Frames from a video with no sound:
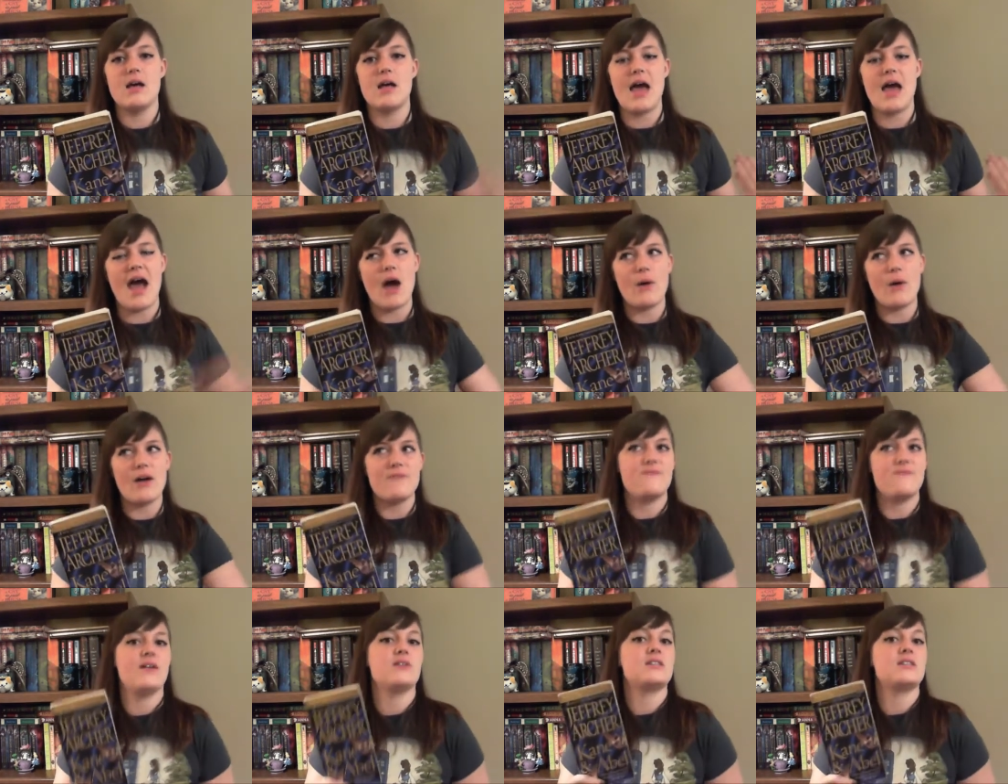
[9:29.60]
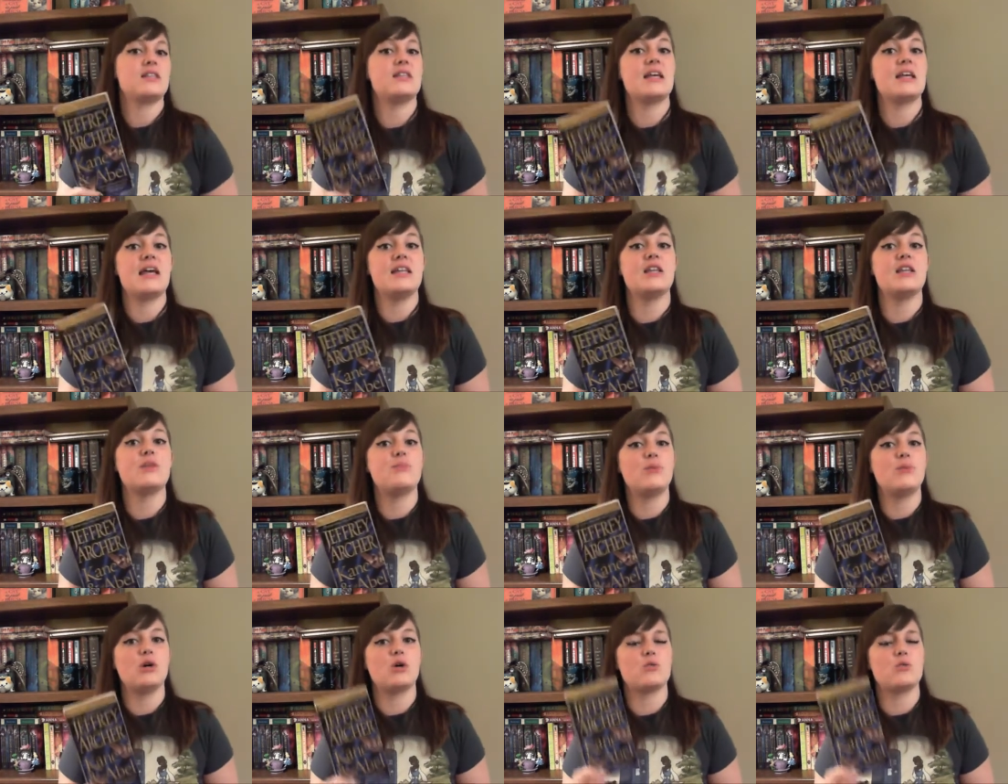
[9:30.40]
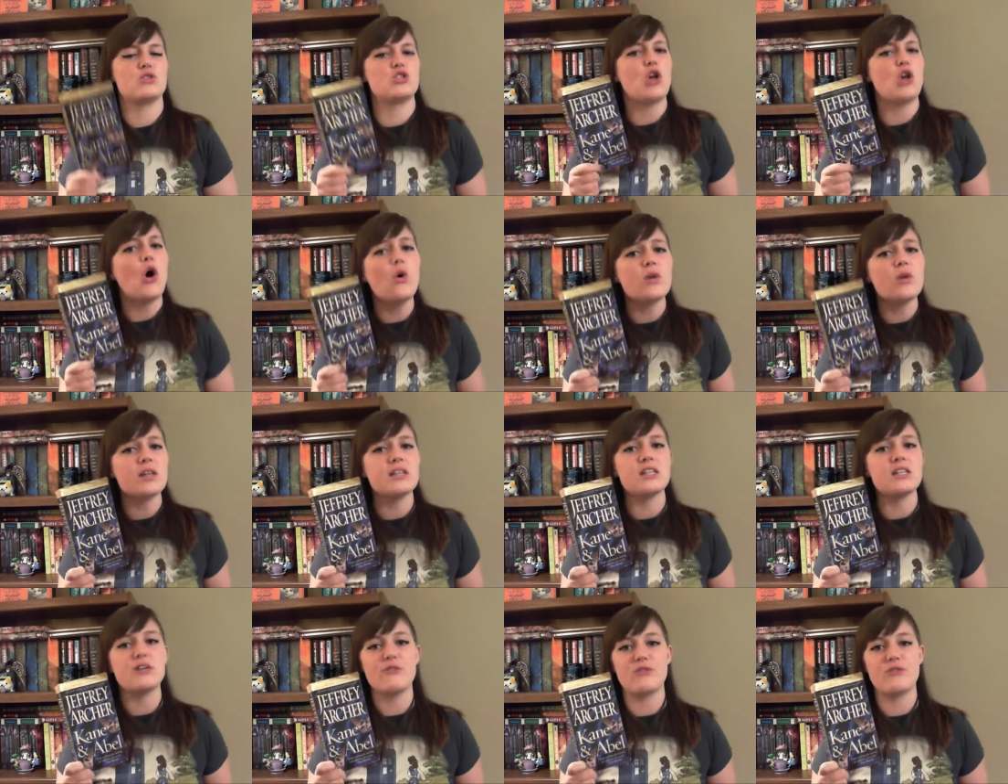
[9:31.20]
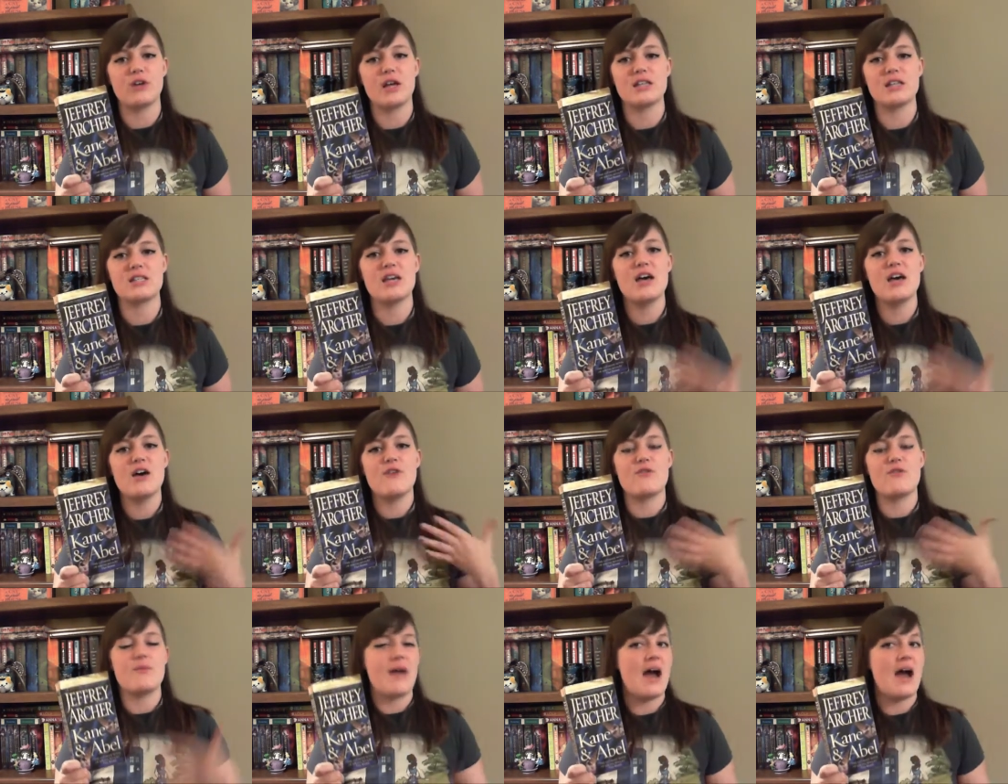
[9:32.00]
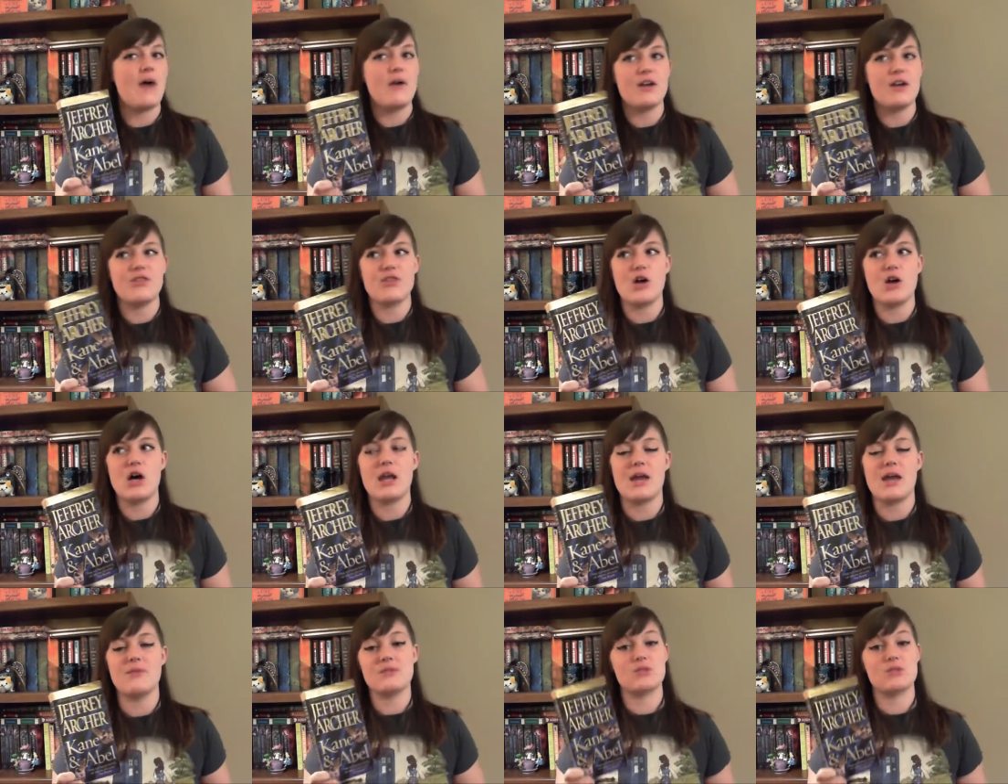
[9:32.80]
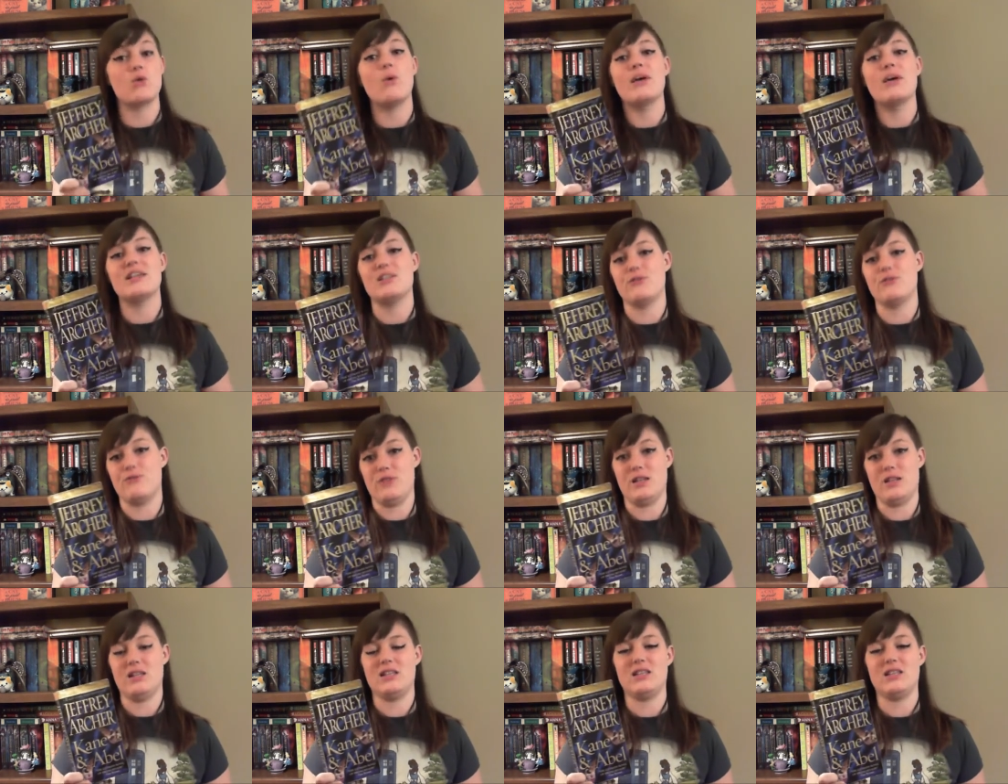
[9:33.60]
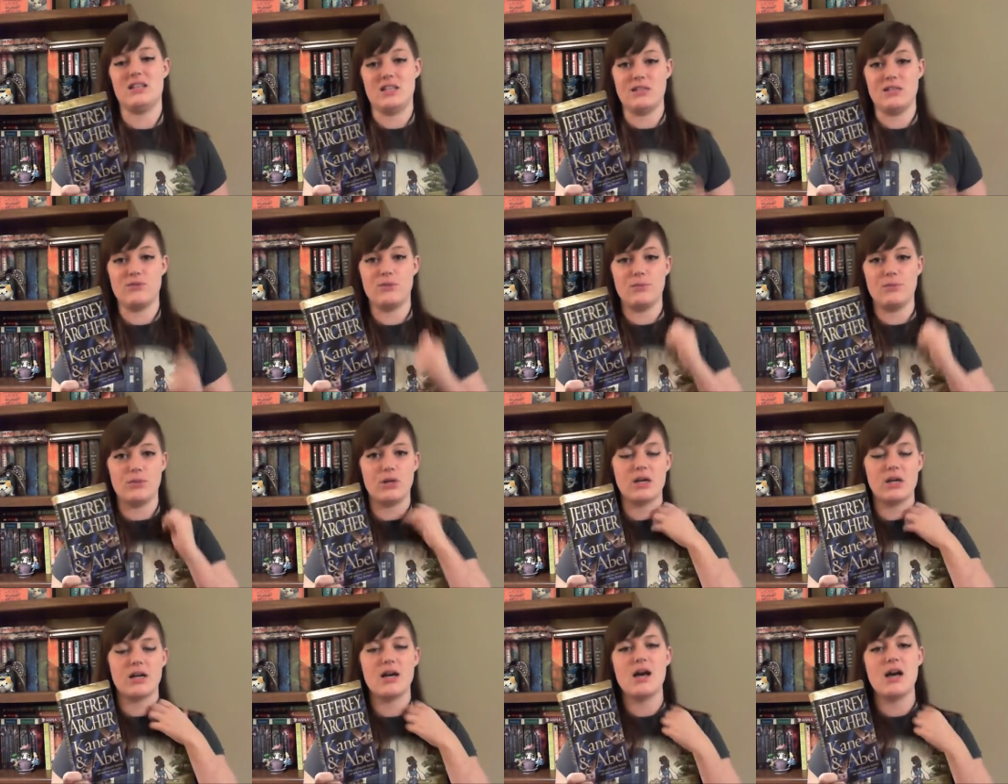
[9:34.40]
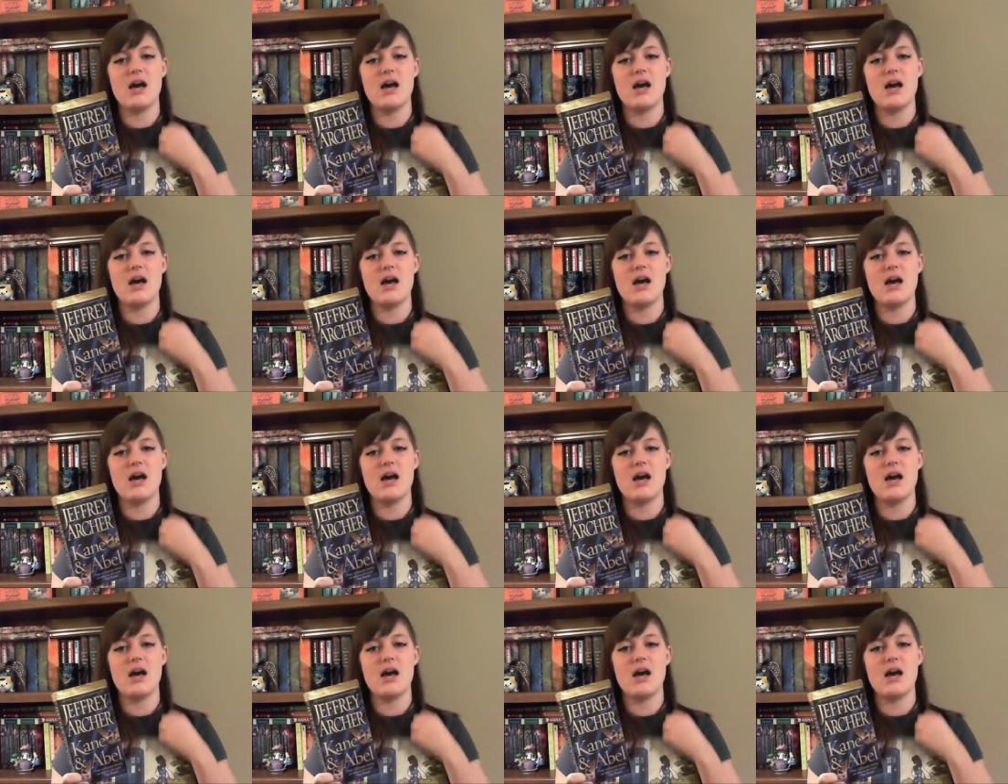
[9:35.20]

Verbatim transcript: how I felt at the end of the book was totally different from how I thought I was going to feel at the end of the book.